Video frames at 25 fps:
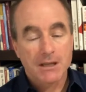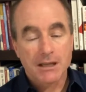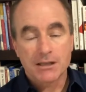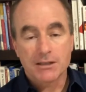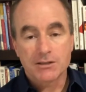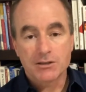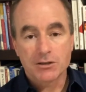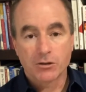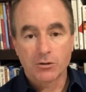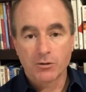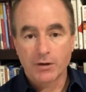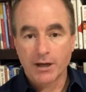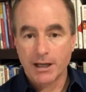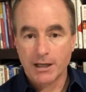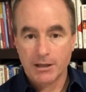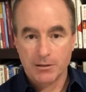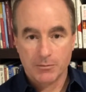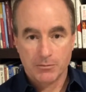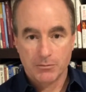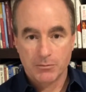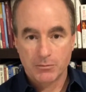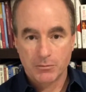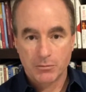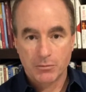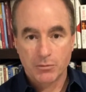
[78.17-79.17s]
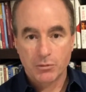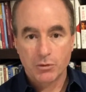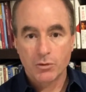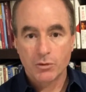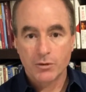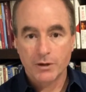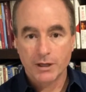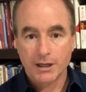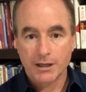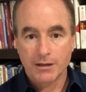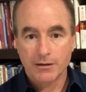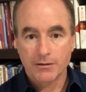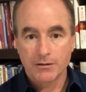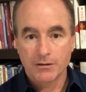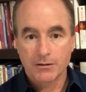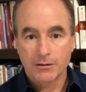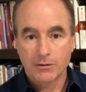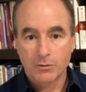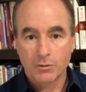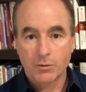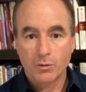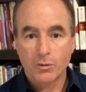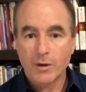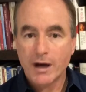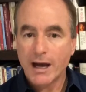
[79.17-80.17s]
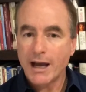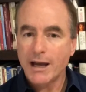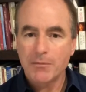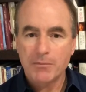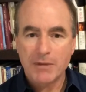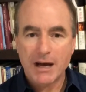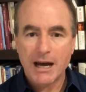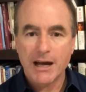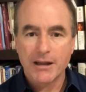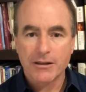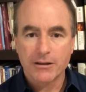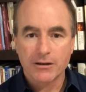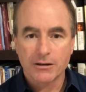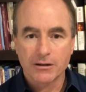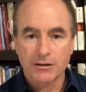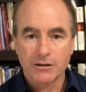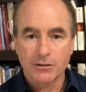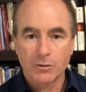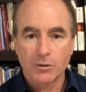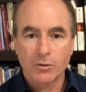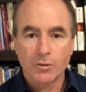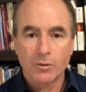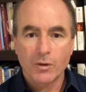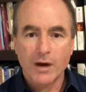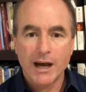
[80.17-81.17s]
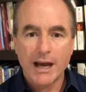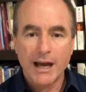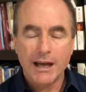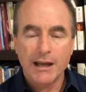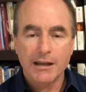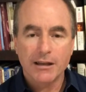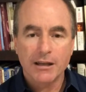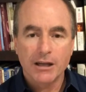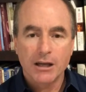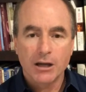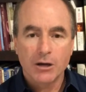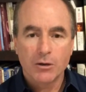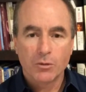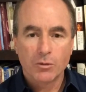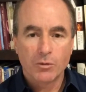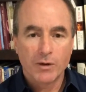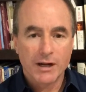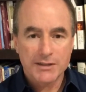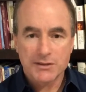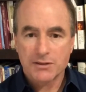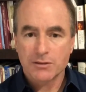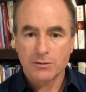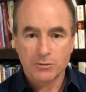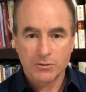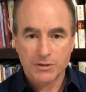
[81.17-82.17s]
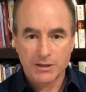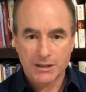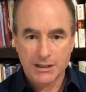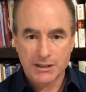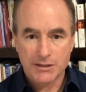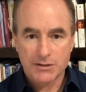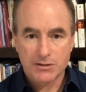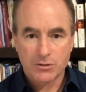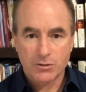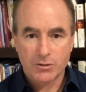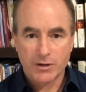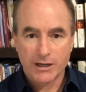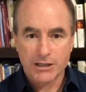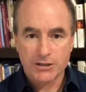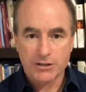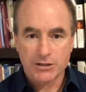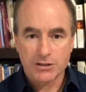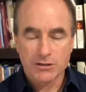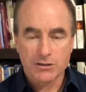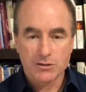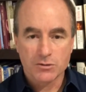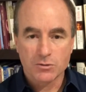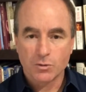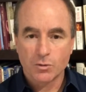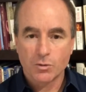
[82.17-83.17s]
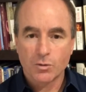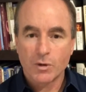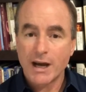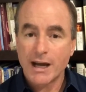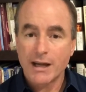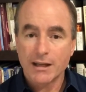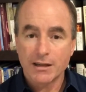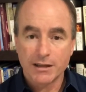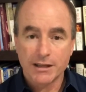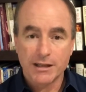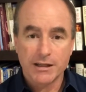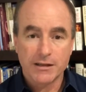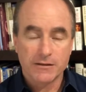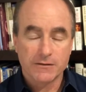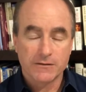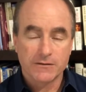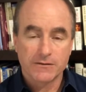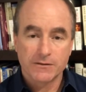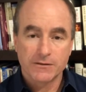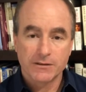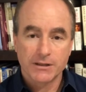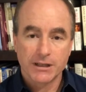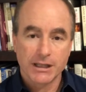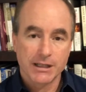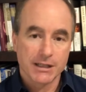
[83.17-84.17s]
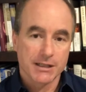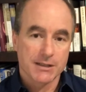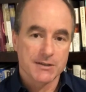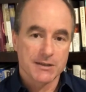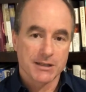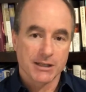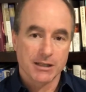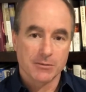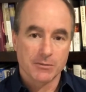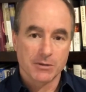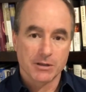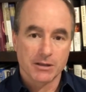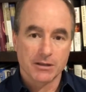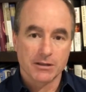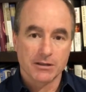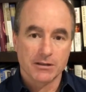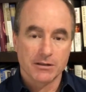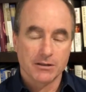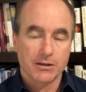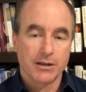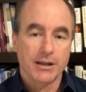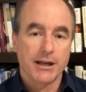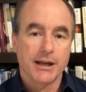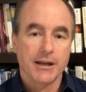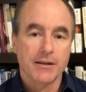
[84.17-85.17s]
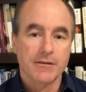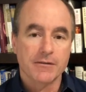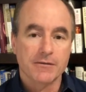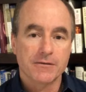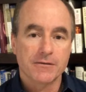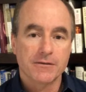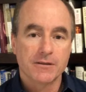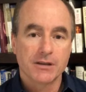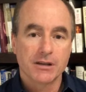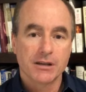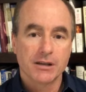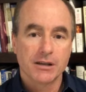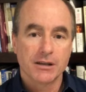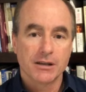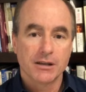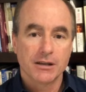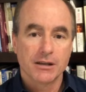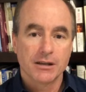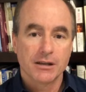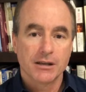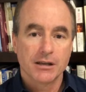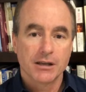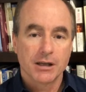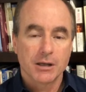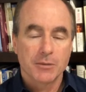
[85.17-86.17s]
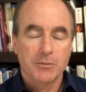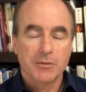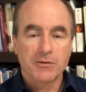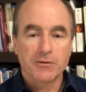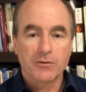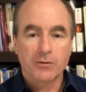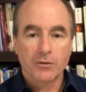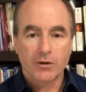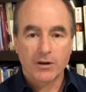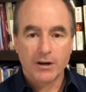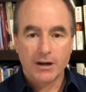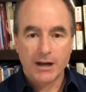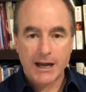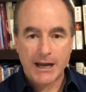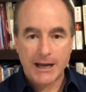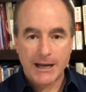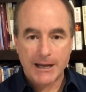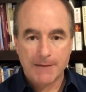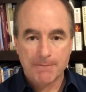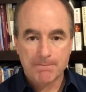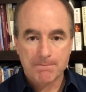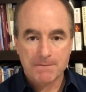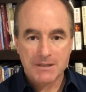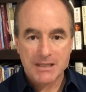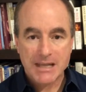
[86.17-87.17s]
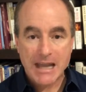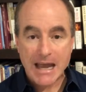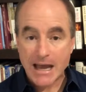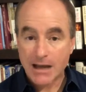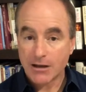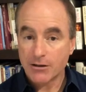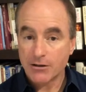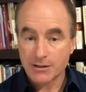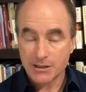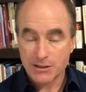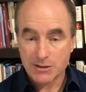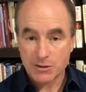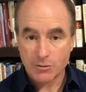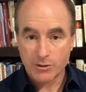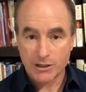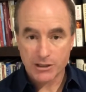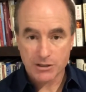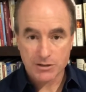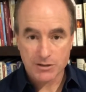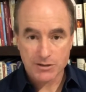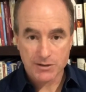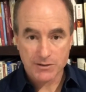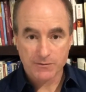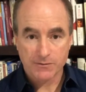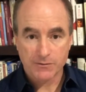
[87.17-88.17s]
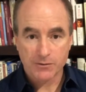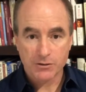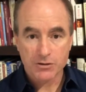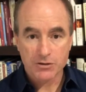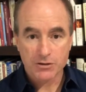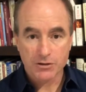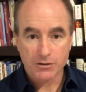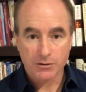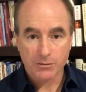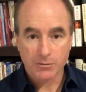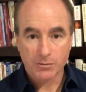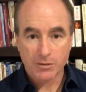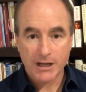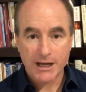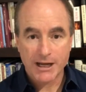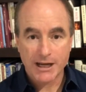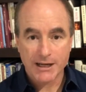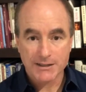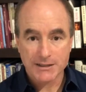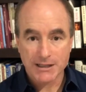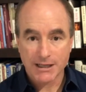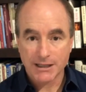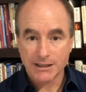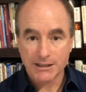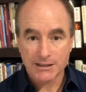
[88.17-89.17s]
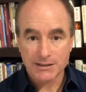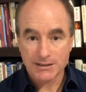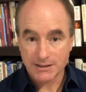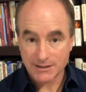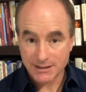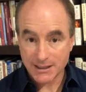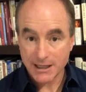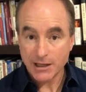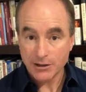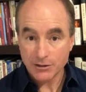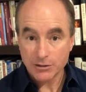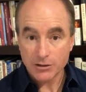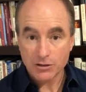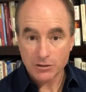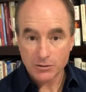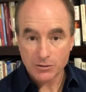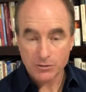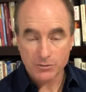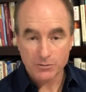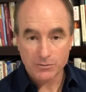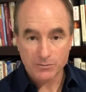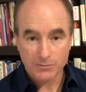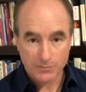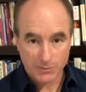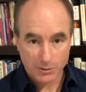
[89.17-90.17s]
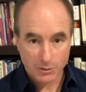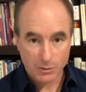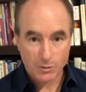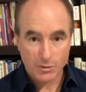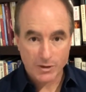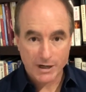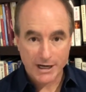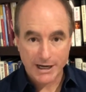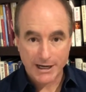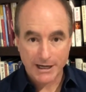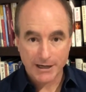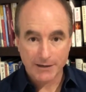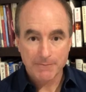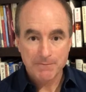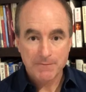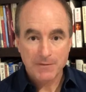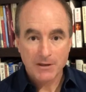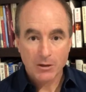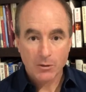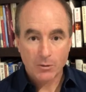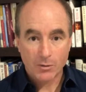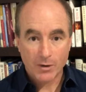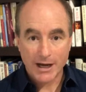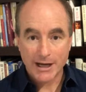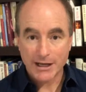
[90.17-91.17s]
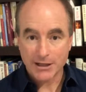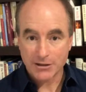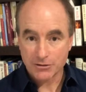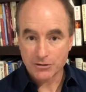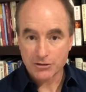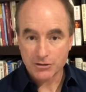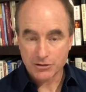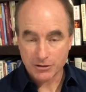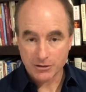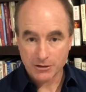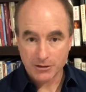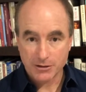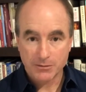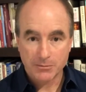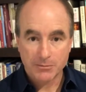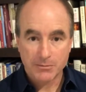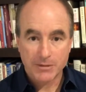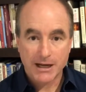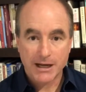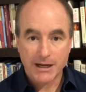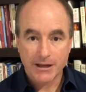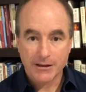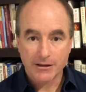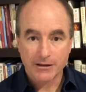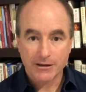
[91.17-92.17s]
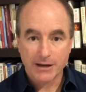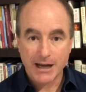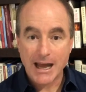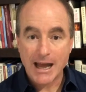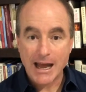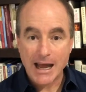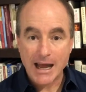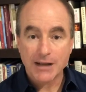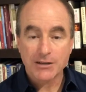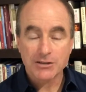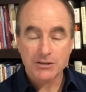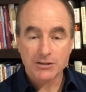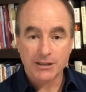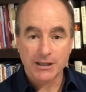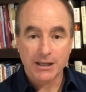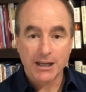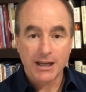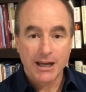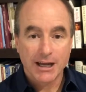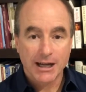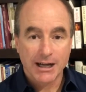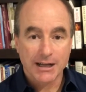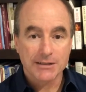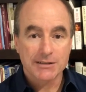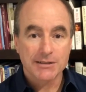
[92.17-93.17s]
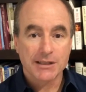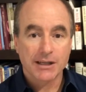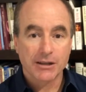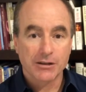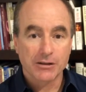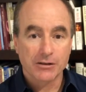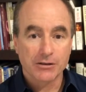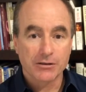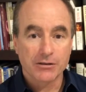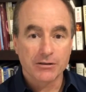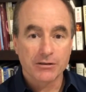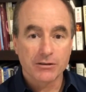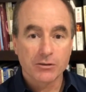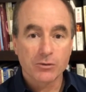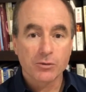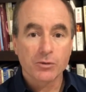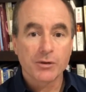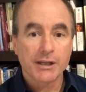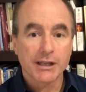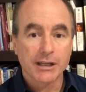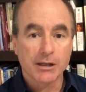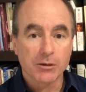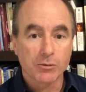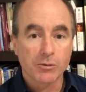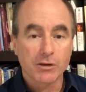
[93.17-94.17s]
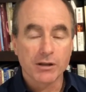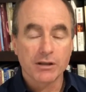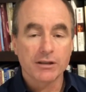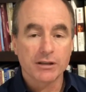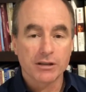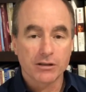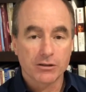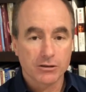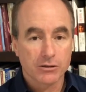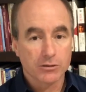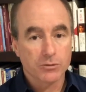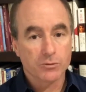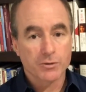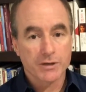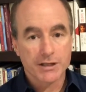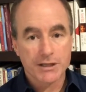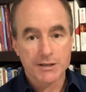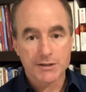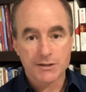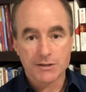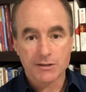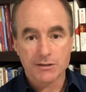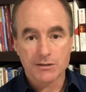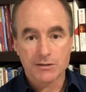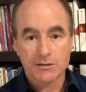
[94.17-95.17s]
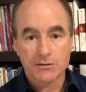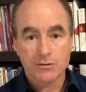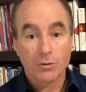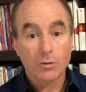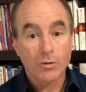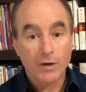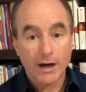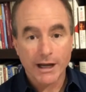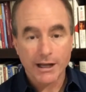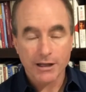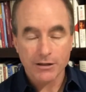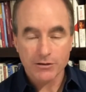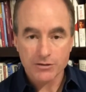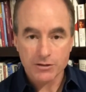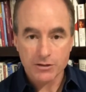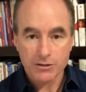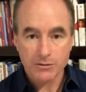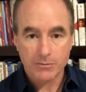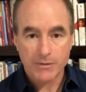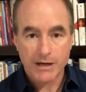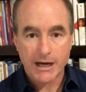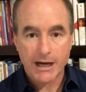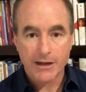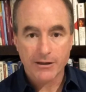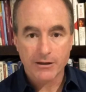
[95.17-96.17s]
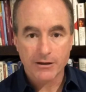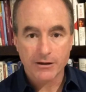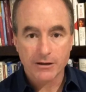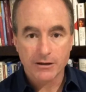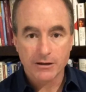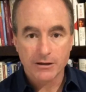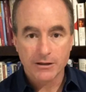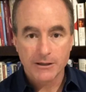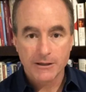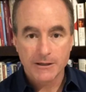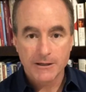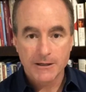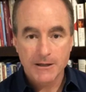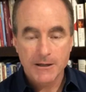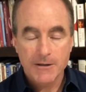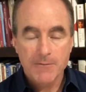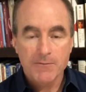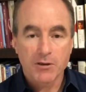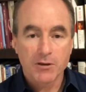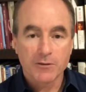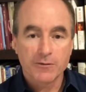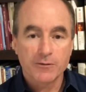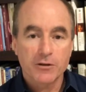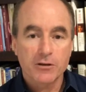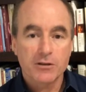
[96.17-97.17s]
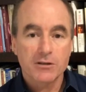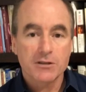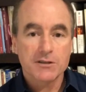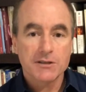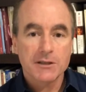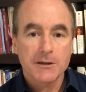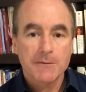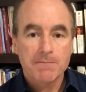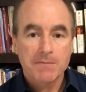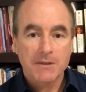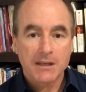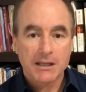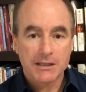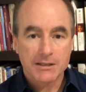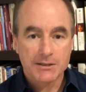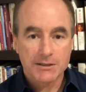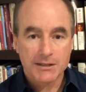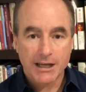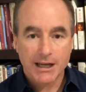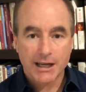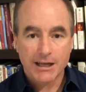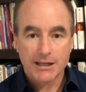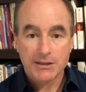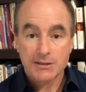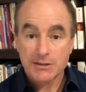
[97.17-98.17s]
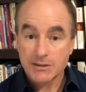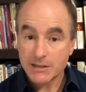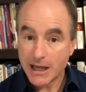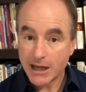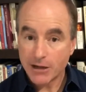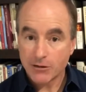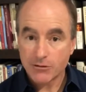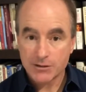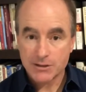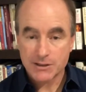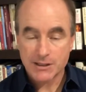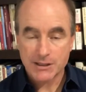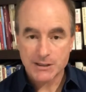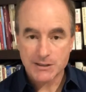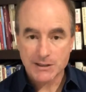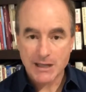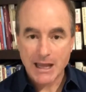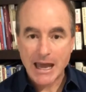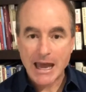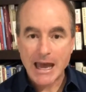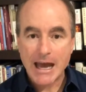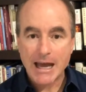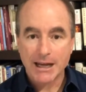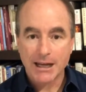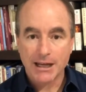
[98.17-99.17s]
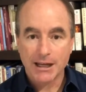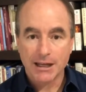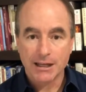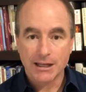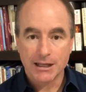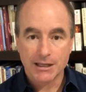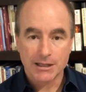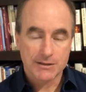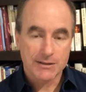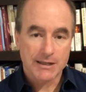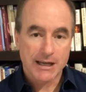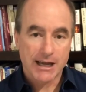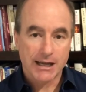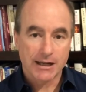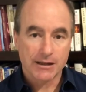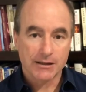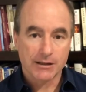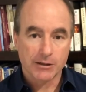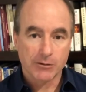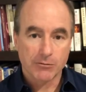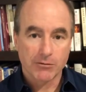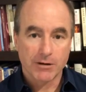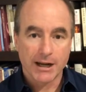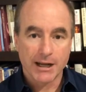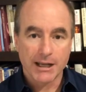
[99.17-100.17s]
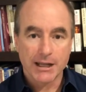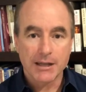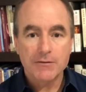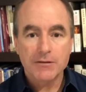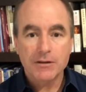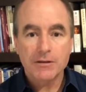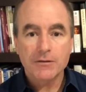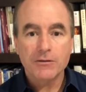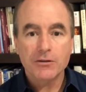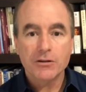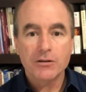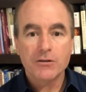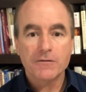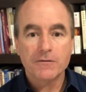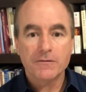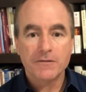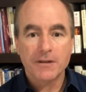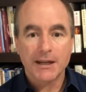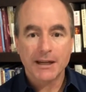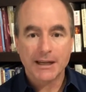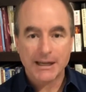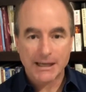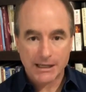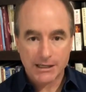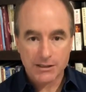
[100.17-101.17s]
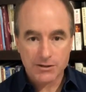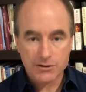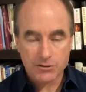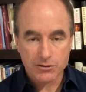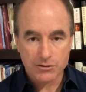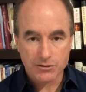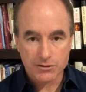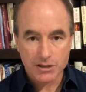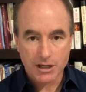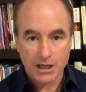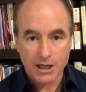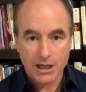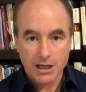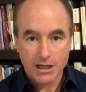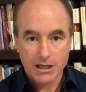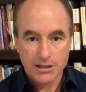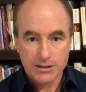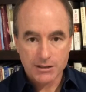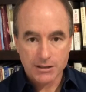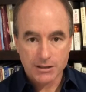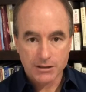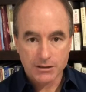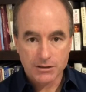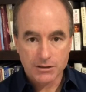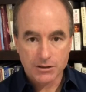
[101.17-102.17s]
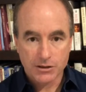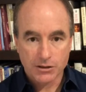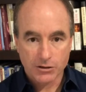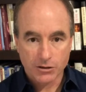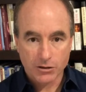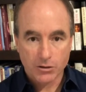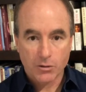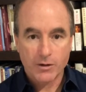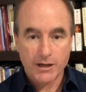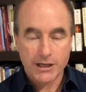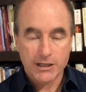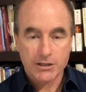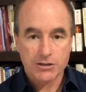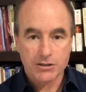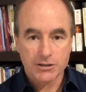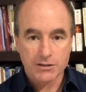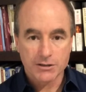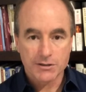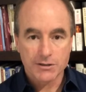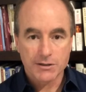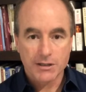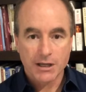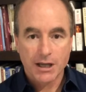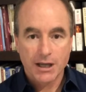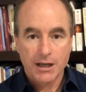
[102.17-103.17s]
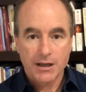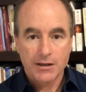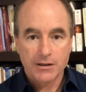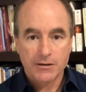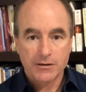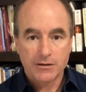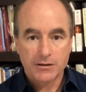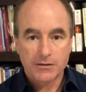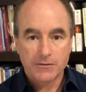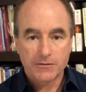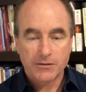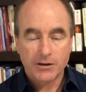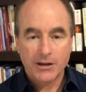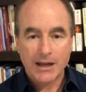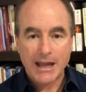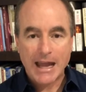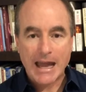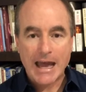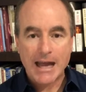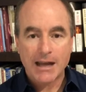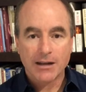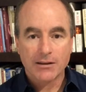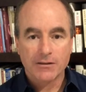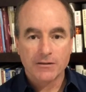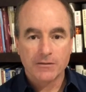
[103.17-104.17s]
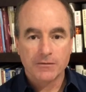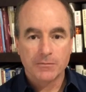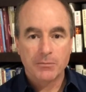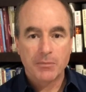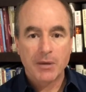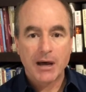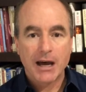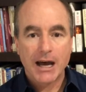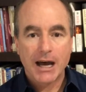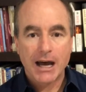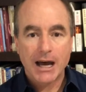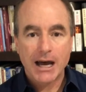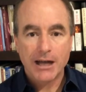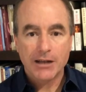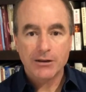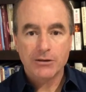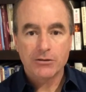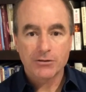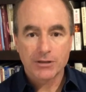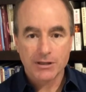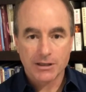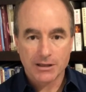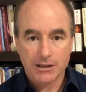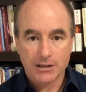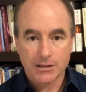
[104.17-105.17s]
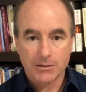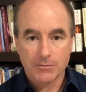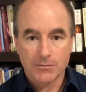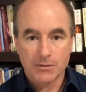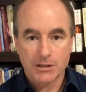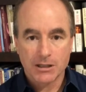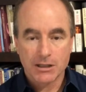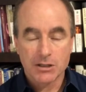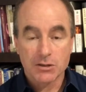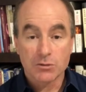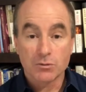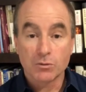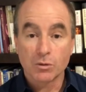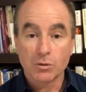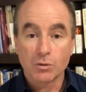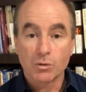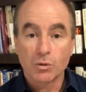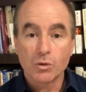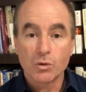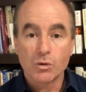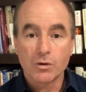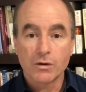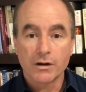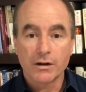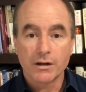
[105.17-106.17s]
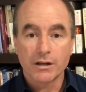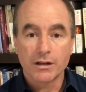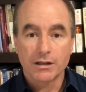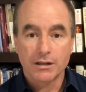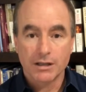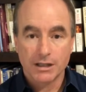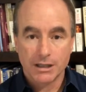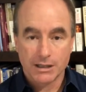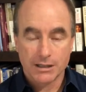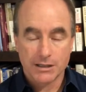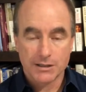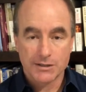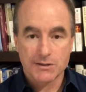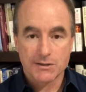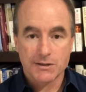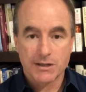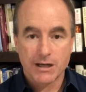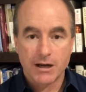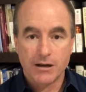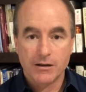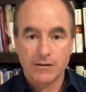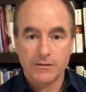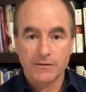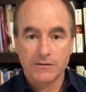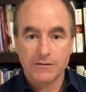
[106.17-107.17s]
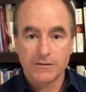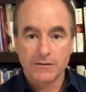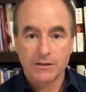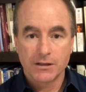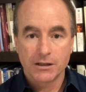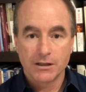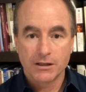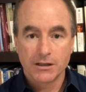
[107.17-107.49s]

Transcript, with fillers: It's a great point. Why bother? Why wrestle with these questions? Why live an examined life? Before I tackle these questions in future blogs, I need to tell you why, why you should bother. Actually, I'll tell you three really good reasons why you should bother. The first is that Socrates had it exactly right. Even if you don't find answers to, to your questions, the, the very act of pondering them is reward in itself.